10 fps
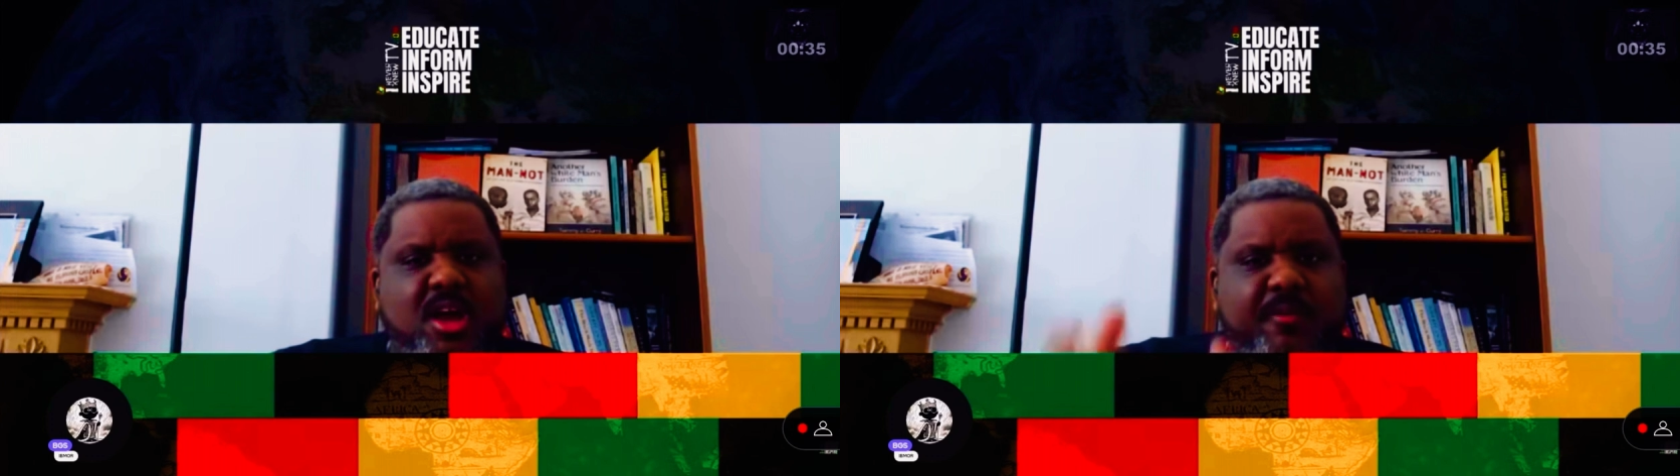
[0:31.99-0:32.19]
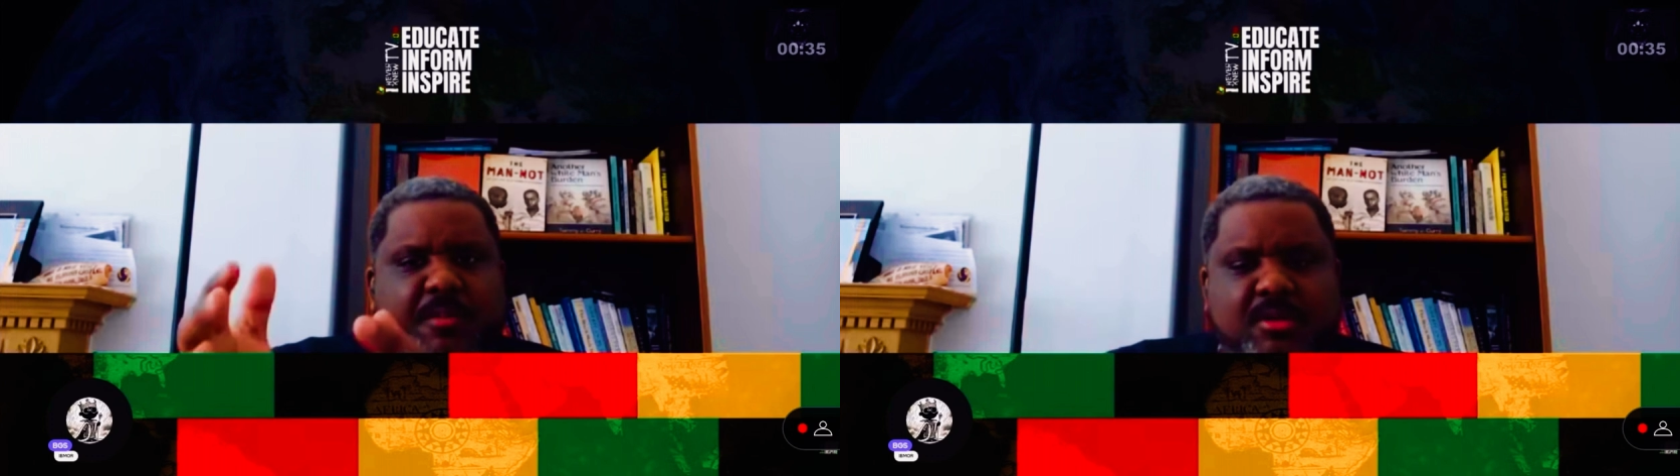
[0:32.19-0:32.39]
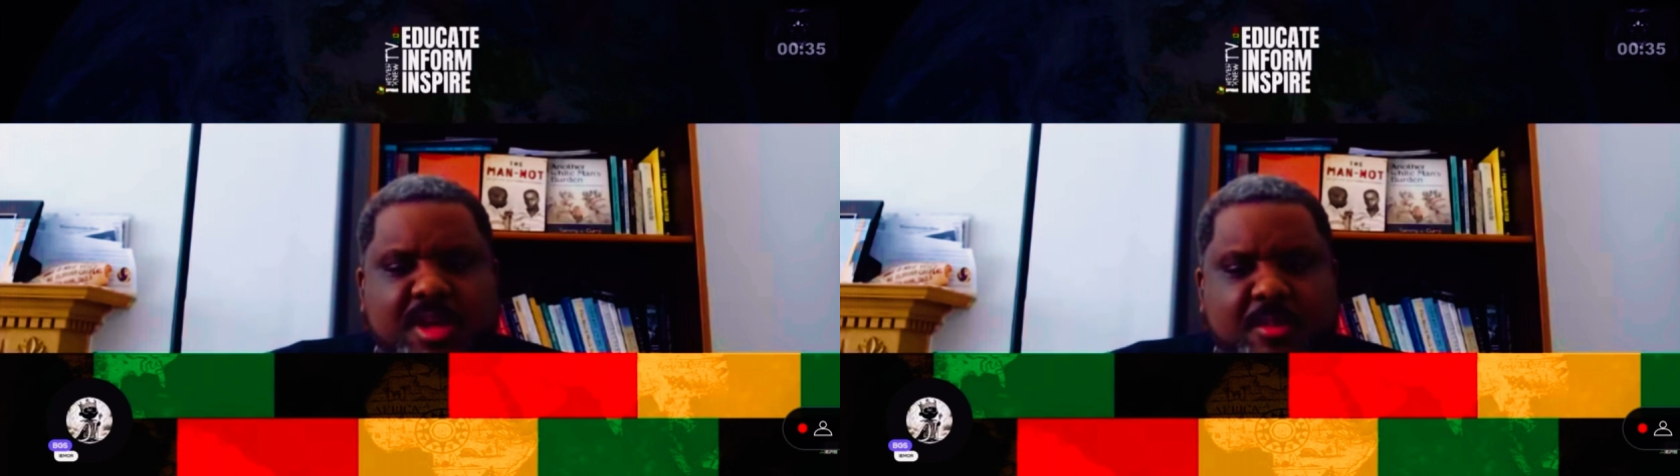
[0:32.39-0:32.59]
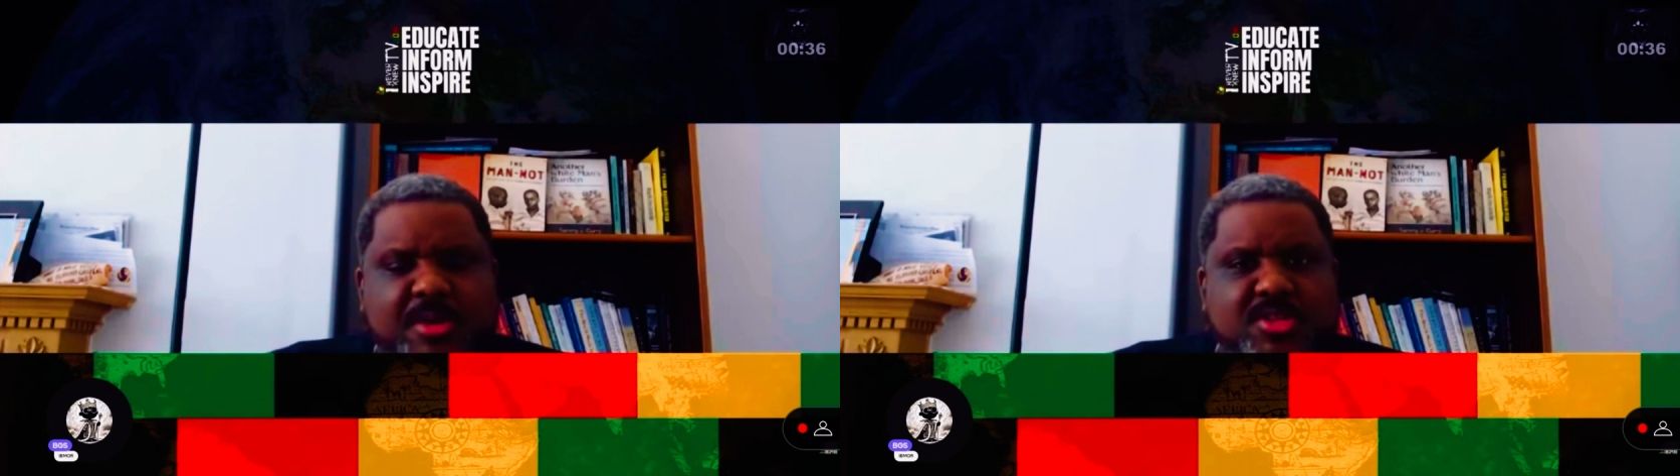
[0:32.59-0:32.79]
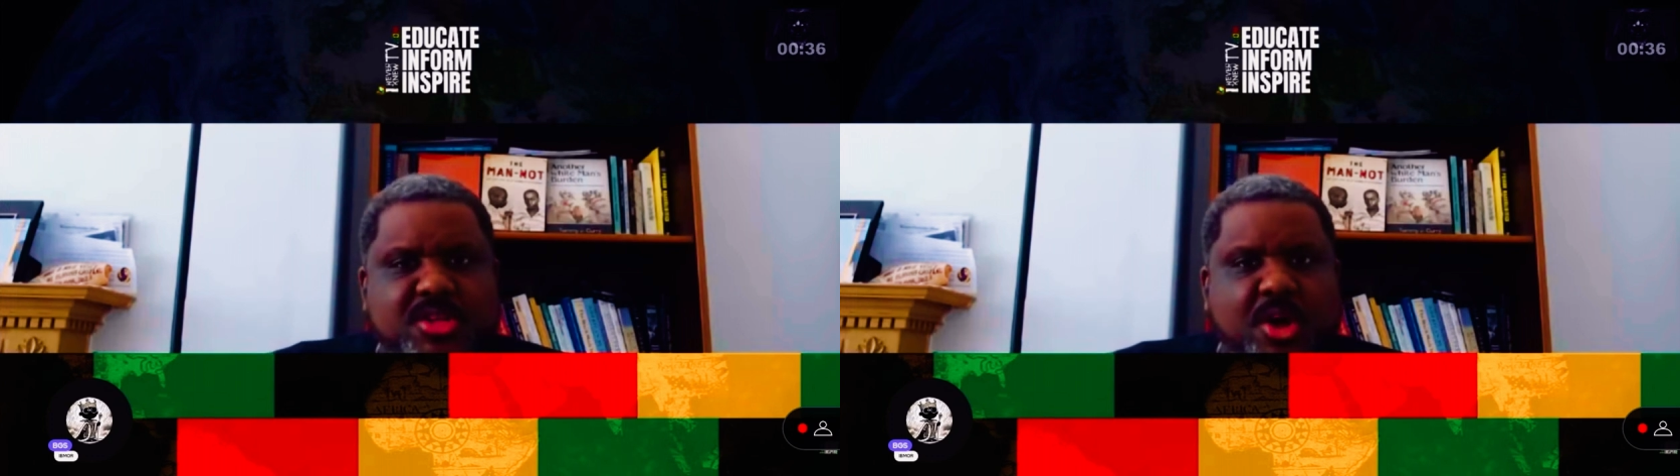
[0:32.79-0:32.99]
of male
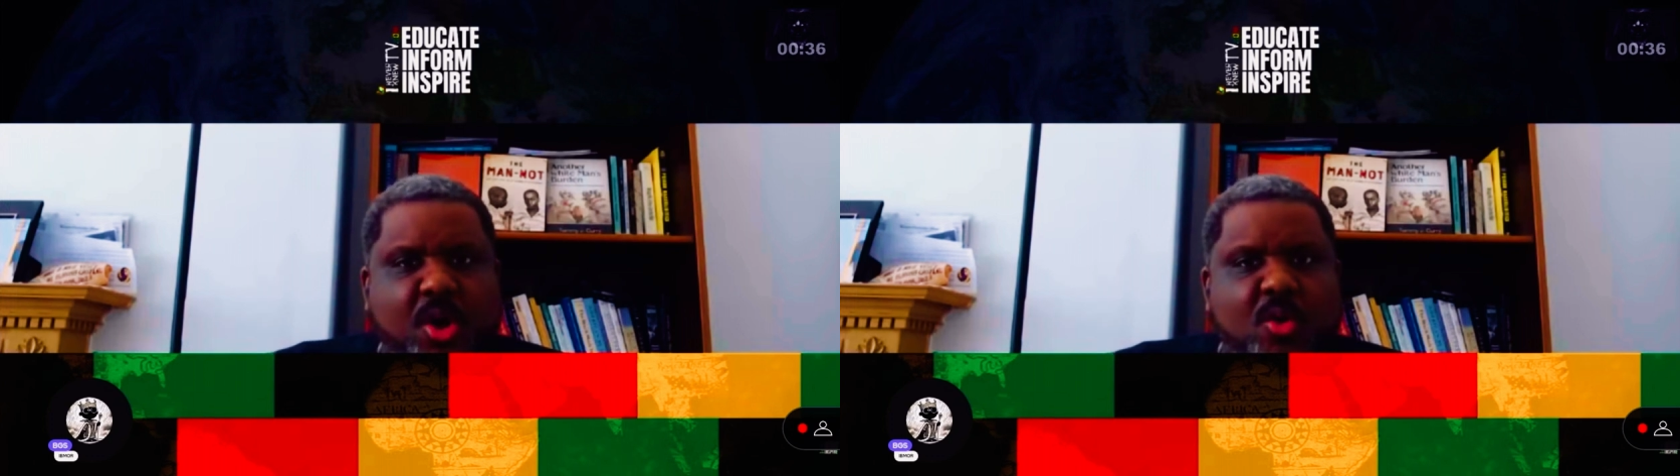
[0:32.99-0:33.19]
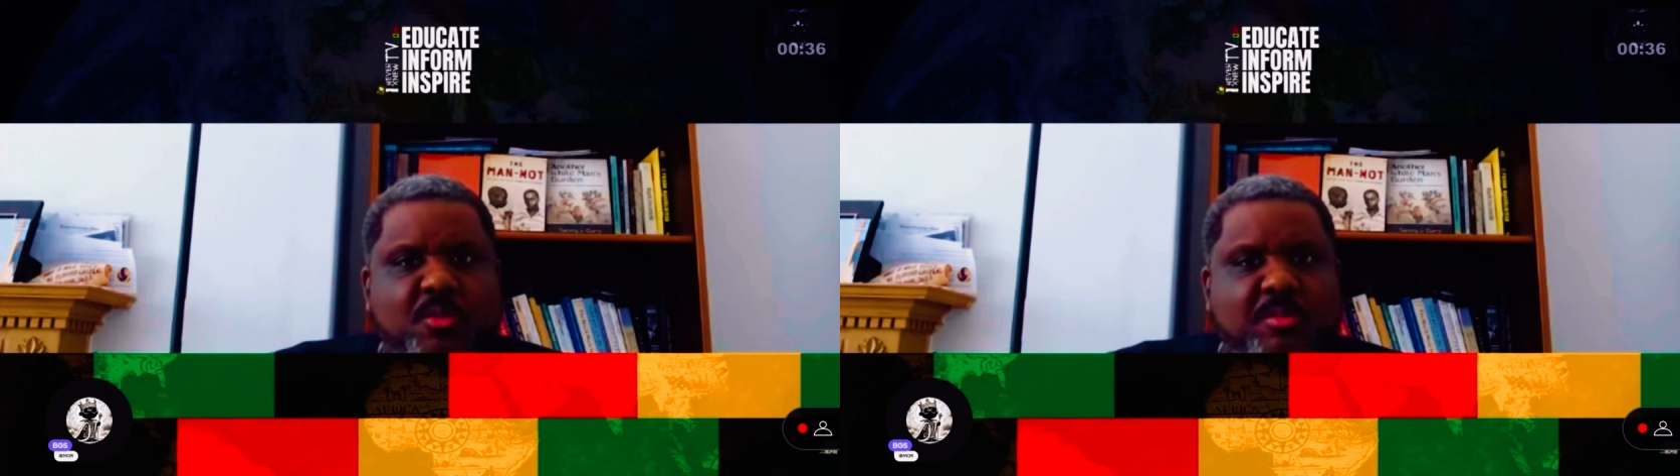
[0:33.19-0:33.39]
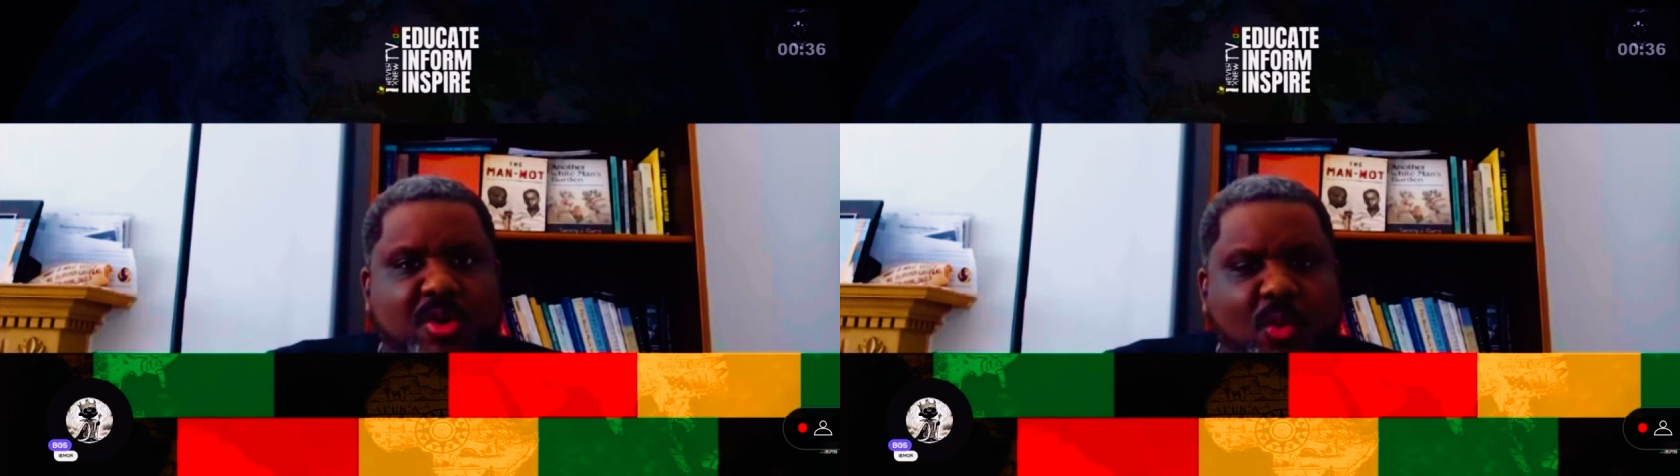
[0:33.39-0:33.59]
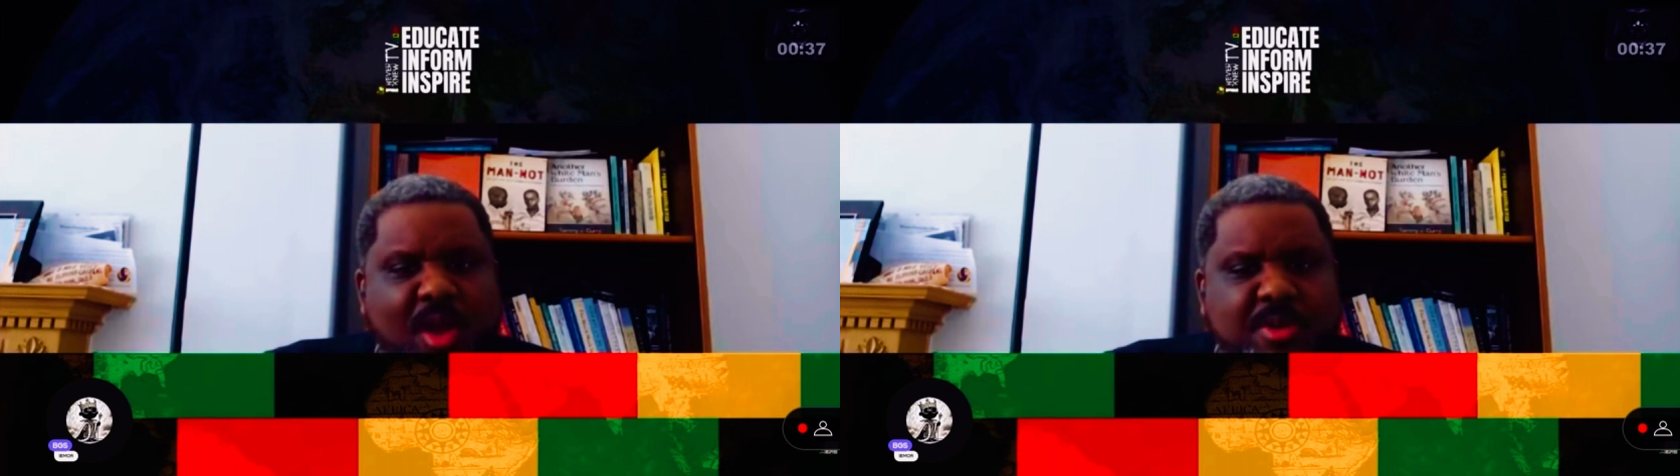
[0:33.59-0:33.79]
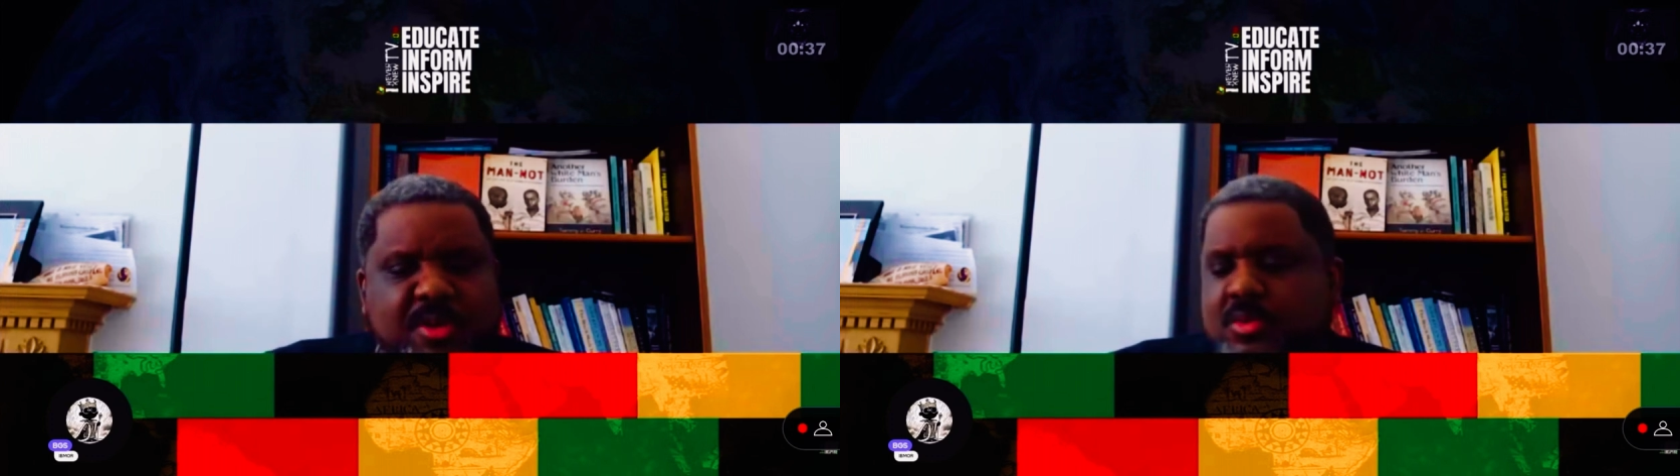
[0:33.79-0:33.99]
domination in the home among
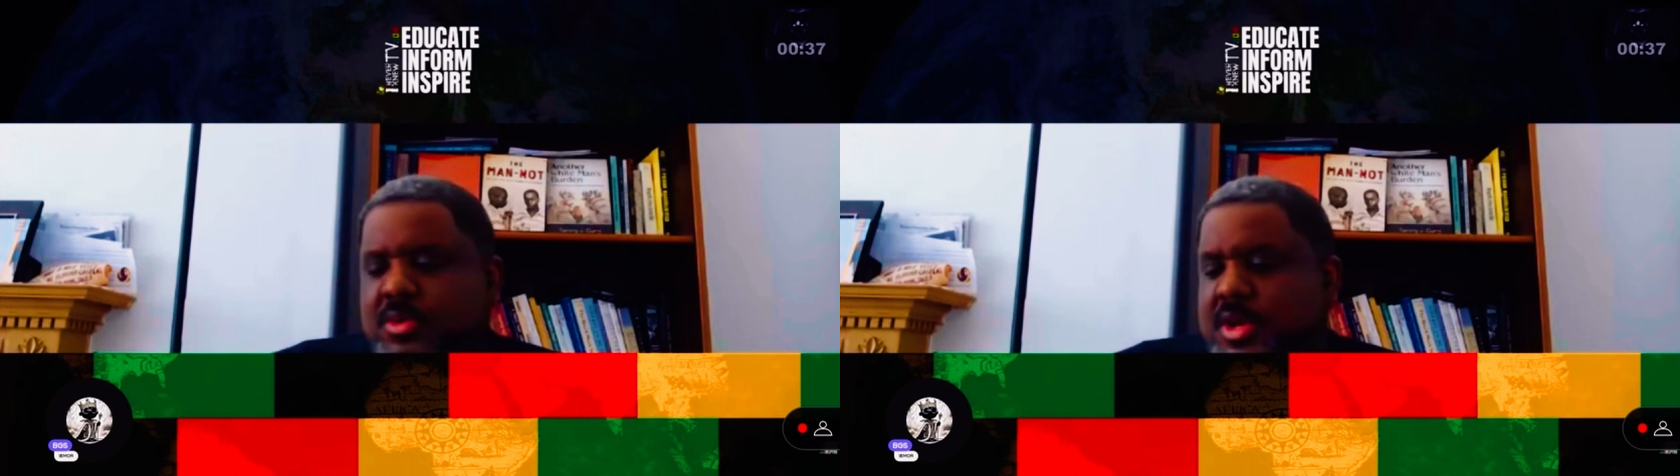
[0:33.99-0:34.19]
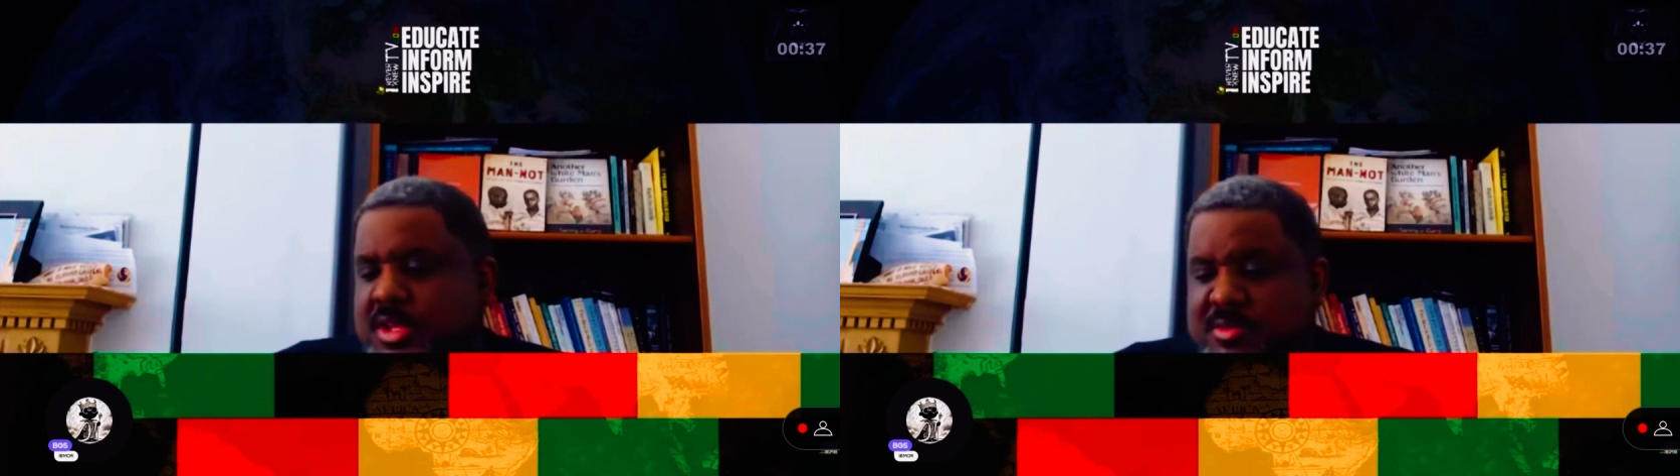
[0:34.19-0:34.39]
white people